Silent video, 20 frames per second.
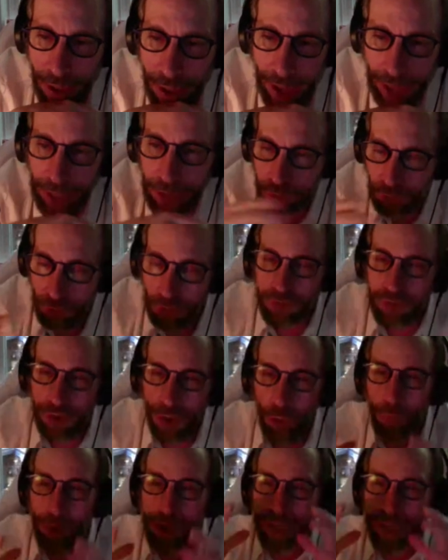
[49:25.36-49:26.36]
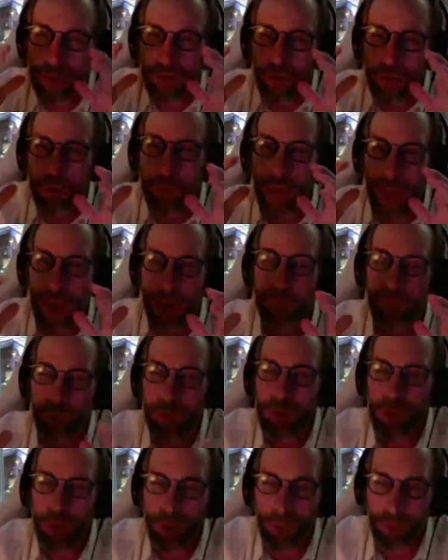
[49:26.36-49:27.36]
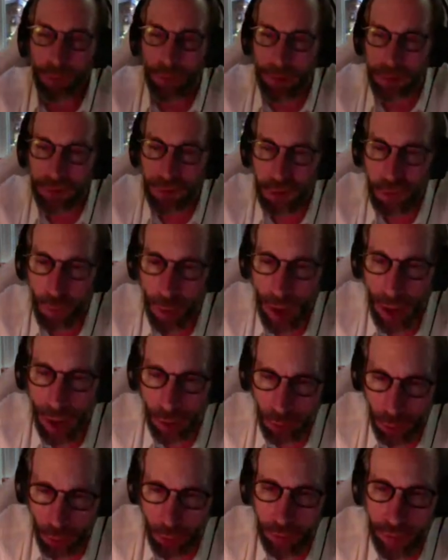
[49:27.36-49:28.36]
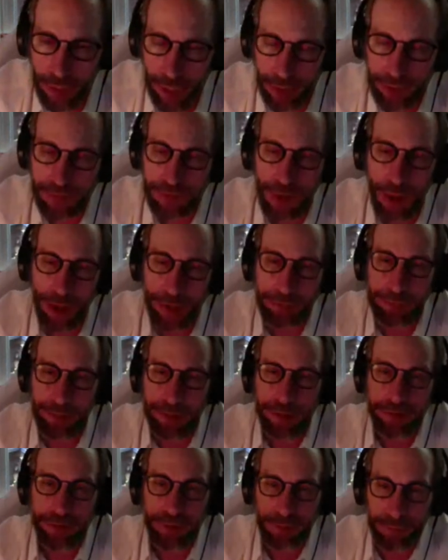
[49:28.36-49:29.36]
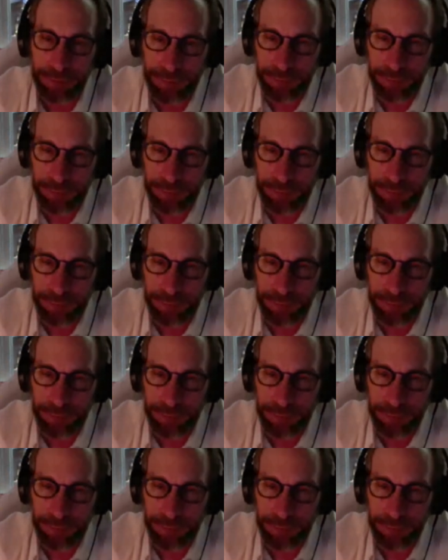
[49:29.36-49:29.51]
and it turns out we could do that for the universe as well go to the next slide please